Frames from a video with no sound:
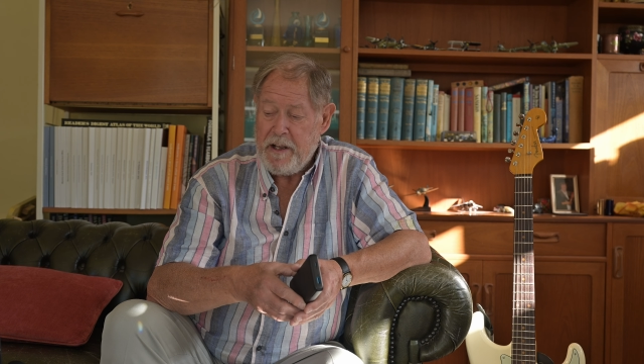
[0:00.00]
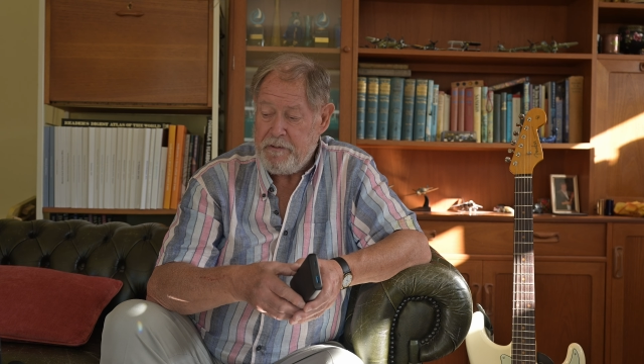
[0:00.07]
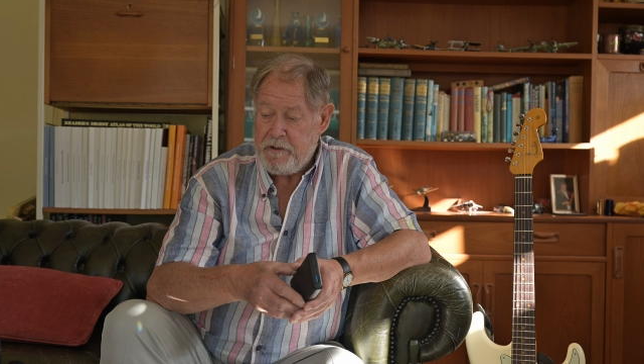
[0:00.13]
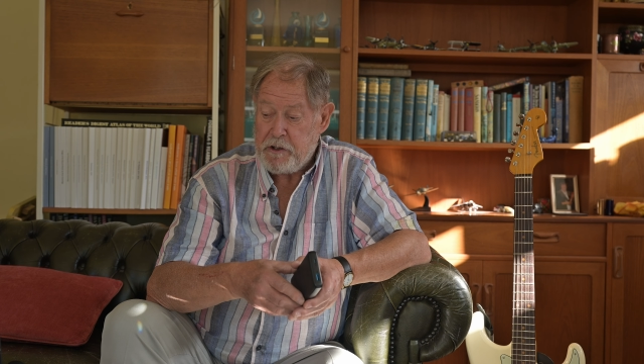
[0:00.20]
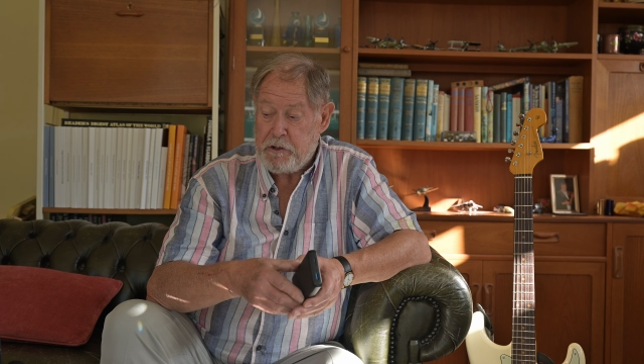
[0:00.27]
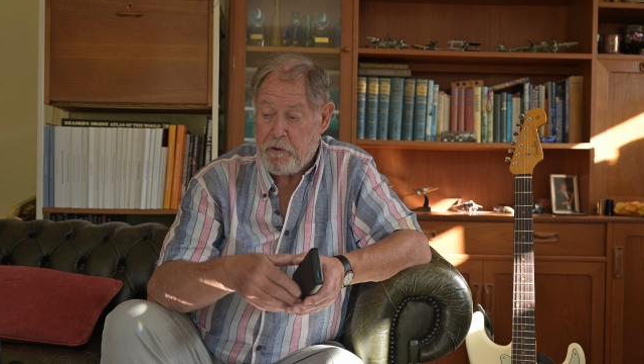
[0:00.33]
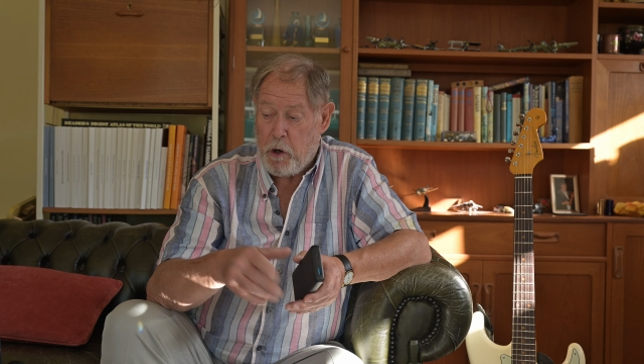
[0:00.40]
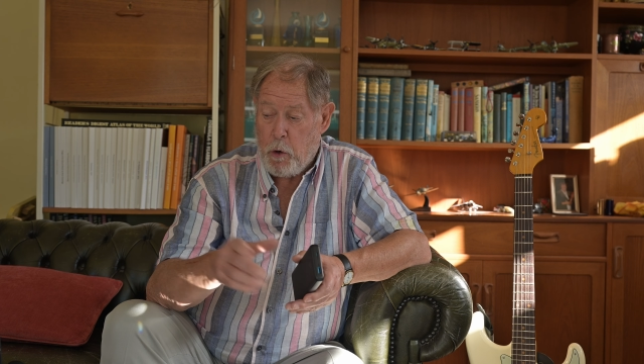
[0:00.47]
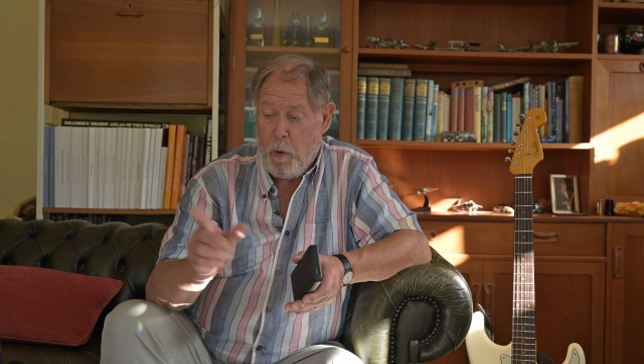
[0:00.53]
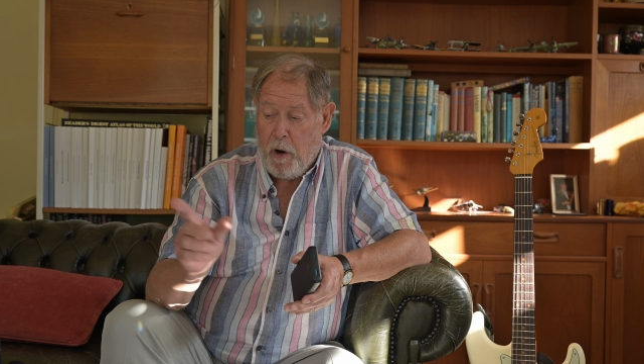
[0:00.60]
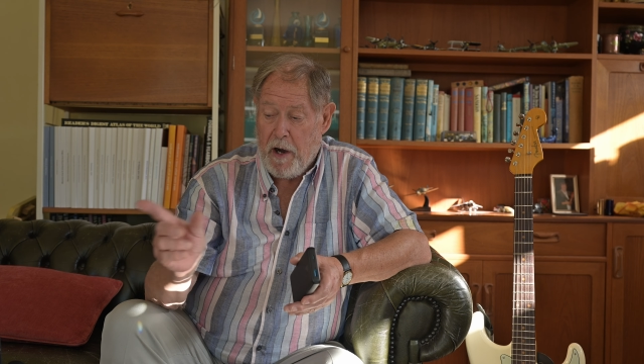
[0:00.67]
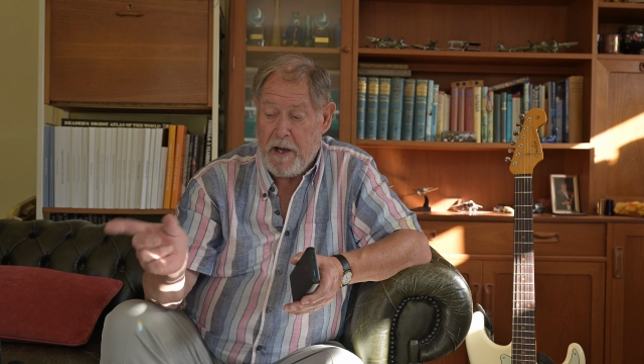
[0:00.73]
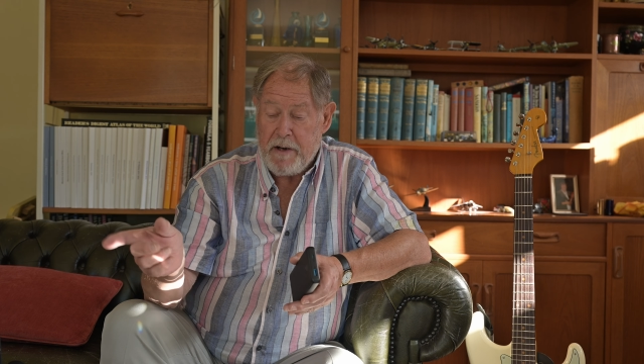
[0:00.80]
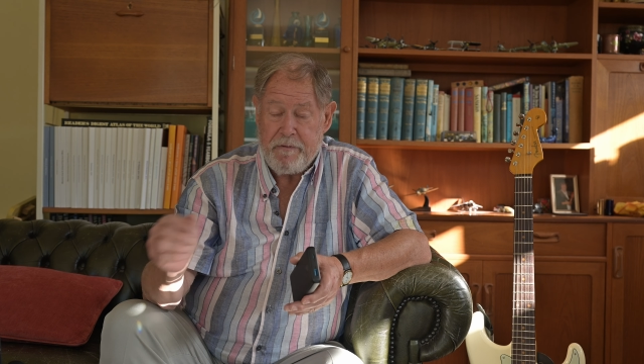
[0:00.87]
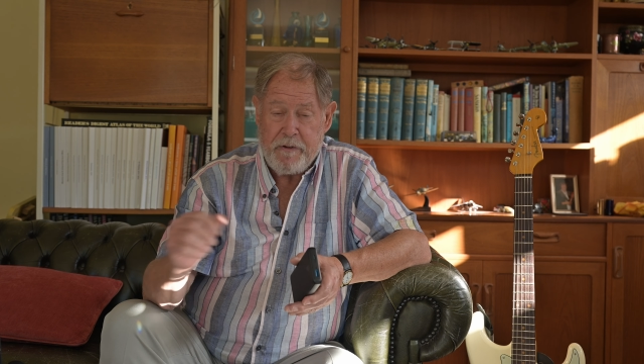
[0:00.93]
that's
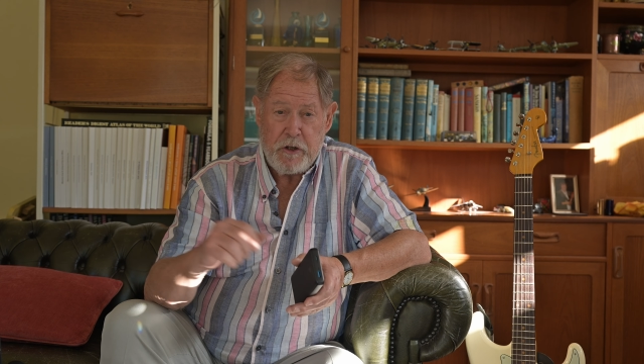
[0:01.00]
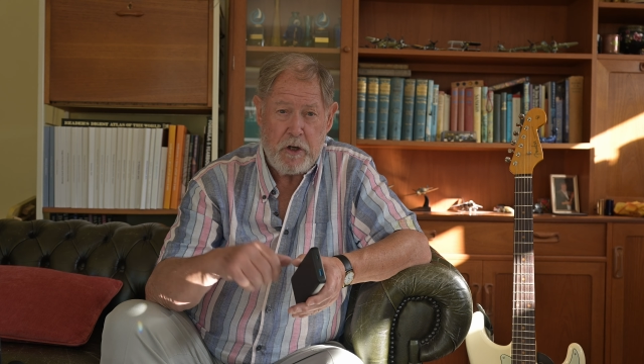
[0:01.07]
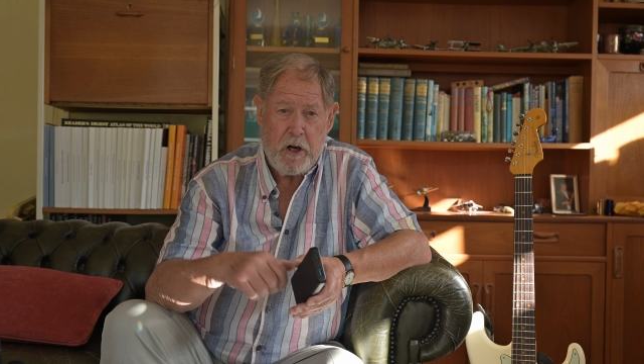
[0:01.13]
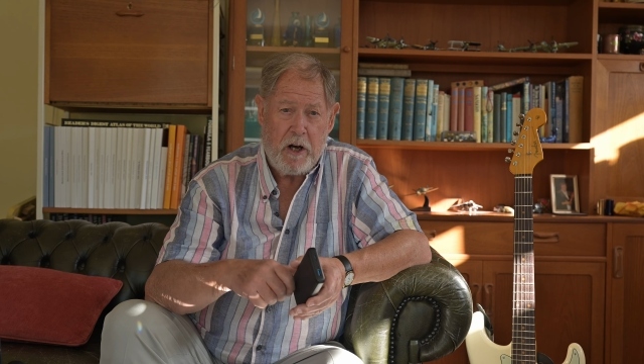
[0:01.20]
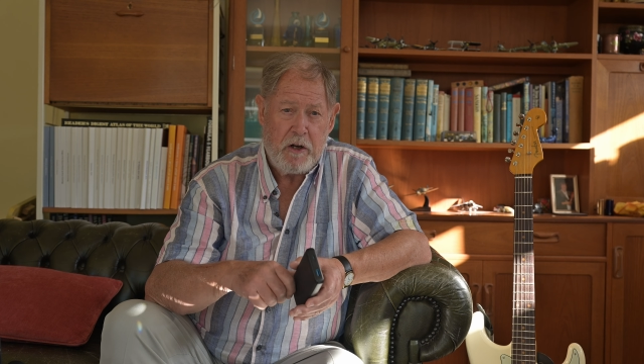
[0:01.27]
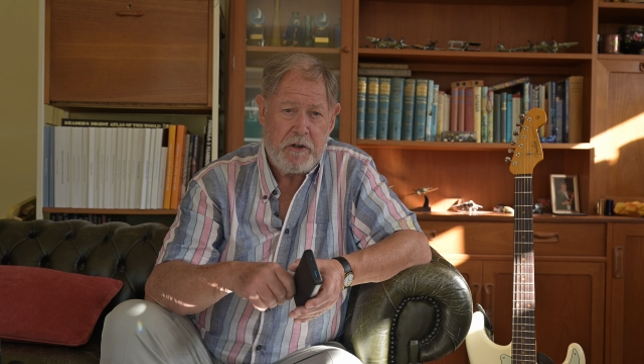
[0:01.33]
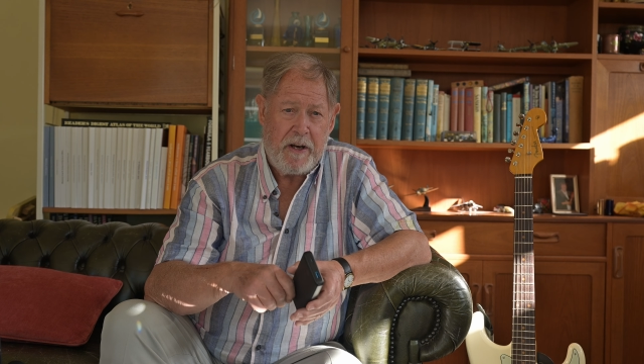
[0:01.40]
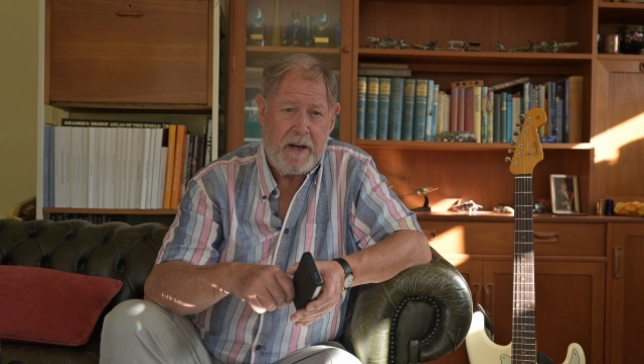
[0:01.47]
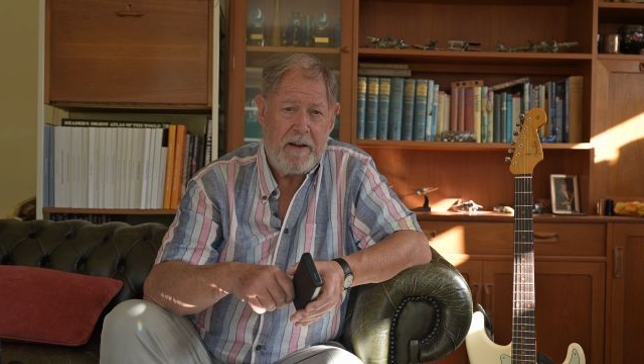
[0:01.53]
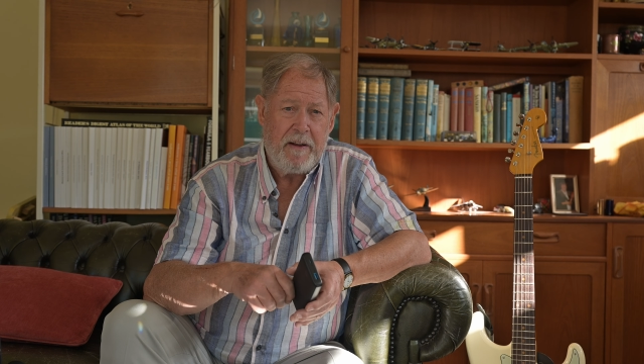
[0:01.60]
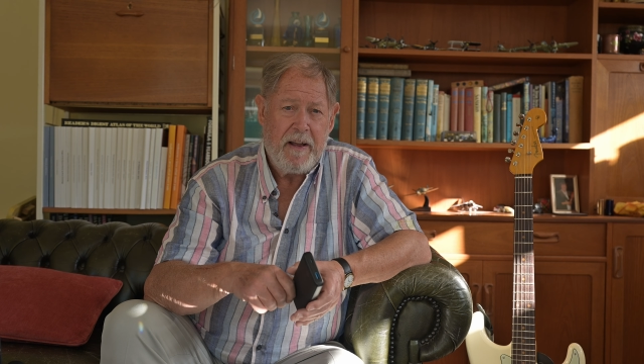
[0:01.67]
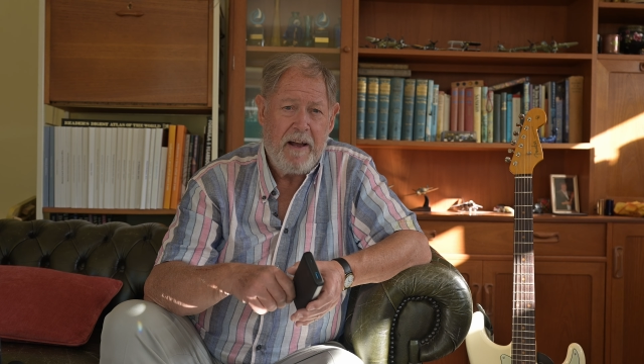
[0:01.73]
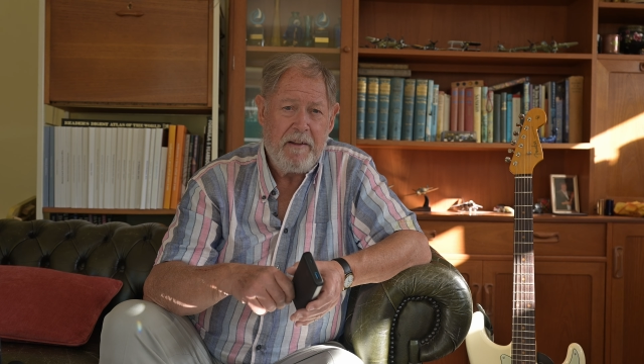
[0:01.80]
required for charging